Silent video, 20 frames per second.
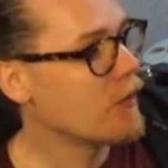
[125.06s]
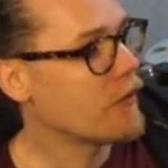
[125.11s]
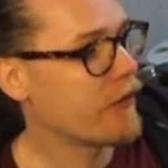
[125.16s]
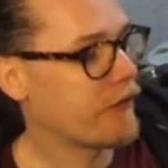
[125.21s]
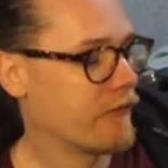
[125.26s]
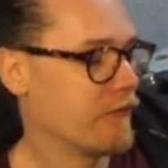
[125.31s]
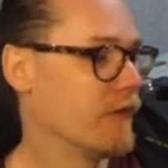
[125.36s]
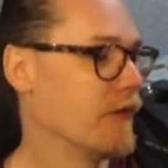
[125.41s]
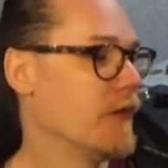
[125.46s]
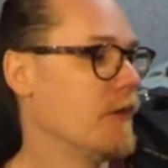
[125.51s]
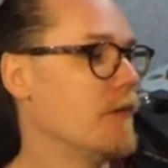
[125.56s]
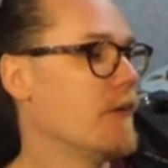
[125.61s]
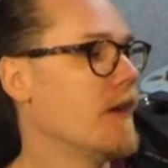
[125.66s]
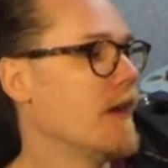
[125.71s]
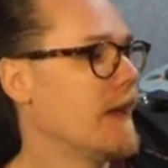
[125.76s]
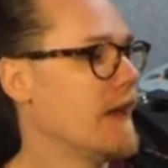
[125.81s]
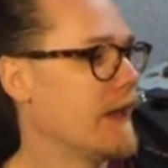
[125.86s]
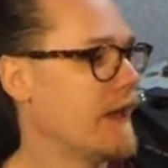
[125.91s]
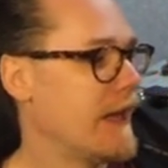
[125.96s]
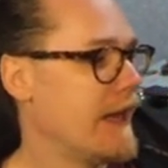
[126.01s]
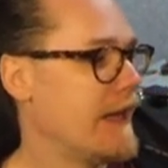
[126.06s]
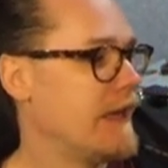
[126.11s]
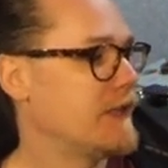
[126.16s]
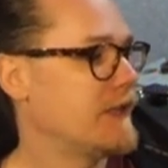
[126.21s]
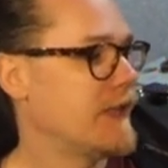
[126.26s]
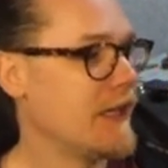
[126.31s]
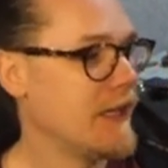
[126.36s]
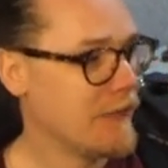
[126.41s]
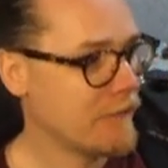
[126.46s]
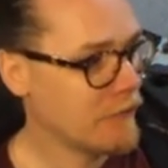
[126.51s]
through each
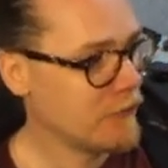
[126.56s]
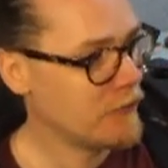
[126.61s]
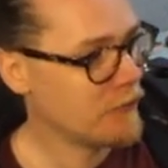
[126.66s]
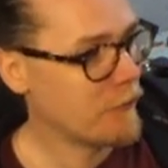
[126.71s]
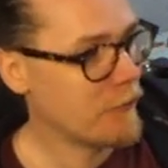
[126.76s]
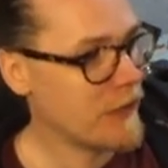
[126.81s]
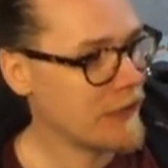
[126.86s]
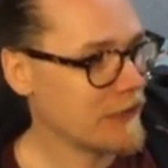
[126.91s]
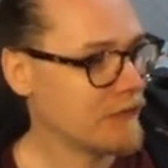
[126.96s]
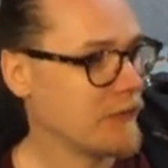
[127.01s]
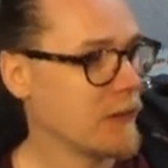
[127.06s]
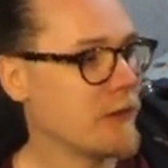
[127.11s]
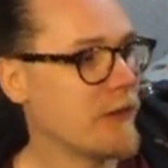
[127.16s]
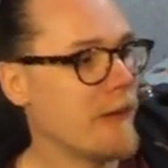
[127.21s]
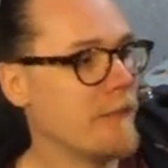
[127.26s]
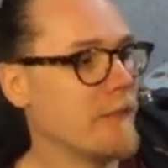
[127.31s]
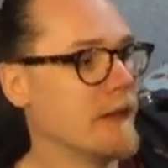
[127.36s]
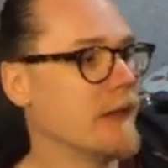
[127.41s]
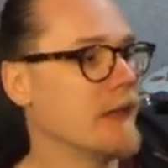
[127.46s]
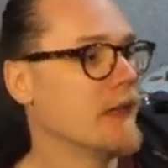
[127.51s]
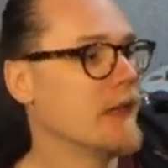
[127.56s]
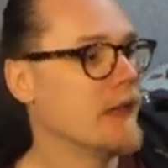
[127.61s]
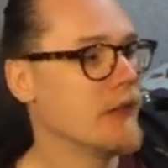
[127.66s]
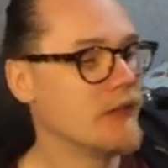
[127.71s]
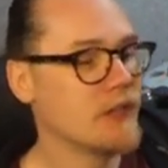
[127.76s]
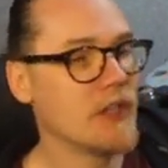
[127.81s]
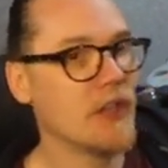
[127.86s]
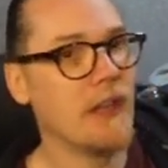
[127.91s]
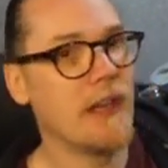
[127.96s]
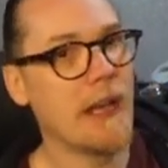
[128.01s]
individual piece of equipment,
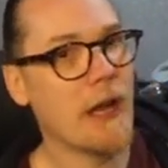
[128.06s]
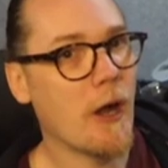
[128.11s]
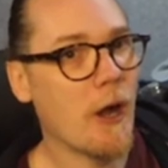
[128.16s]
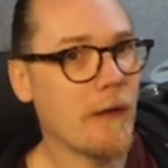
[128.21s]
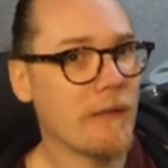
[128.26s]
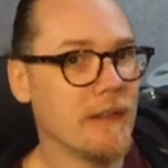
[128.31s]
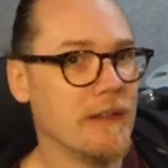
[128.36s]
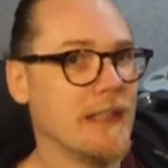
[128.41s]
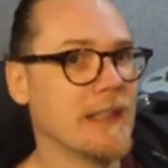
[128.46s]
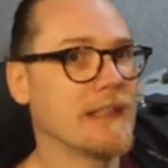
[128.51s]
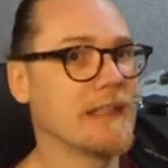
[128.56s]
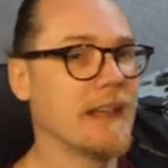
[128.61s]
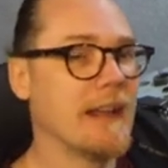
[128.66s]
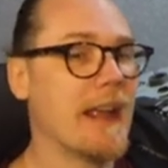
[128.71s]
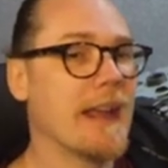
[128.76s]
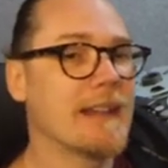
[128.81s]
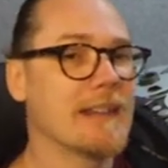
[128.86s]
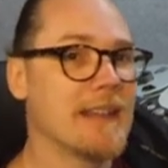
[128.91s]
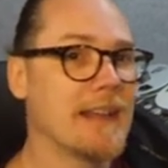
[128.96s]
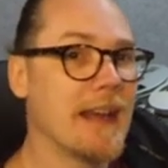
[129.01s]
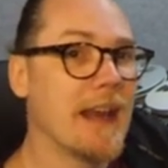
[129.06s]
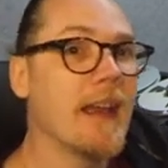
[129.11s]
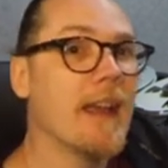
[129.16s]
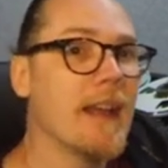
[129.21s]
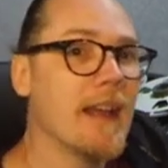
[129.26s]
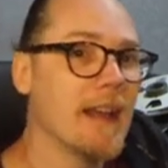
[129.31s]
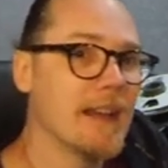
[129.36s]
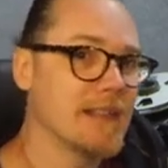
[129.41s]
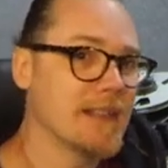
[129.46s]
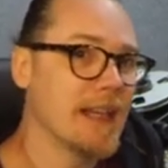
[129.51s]
turning it off and disconnecting it
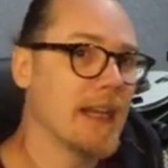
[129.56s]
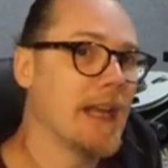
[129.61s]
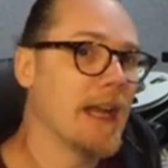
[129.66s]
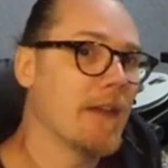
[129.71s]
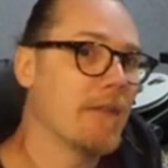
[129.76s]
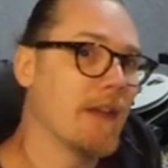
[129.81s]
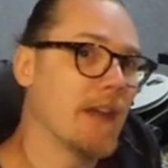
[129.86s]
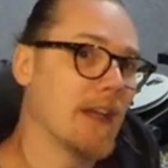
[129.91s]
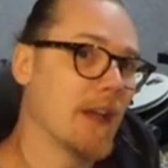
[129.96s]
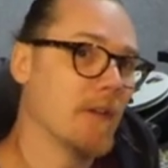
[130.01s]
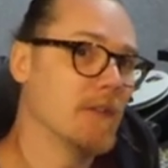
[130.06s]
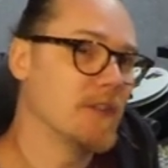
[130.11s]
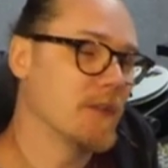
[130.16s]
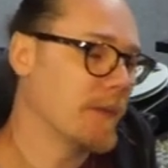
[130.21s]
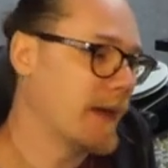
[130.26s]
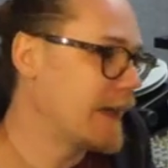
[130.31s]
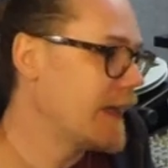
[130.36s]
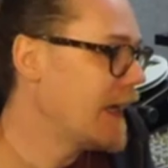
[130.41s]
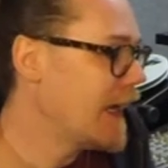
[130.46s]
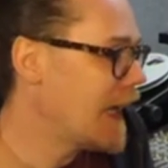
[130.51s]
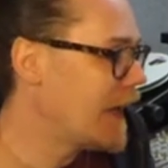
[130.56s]
and seeing if it goes away.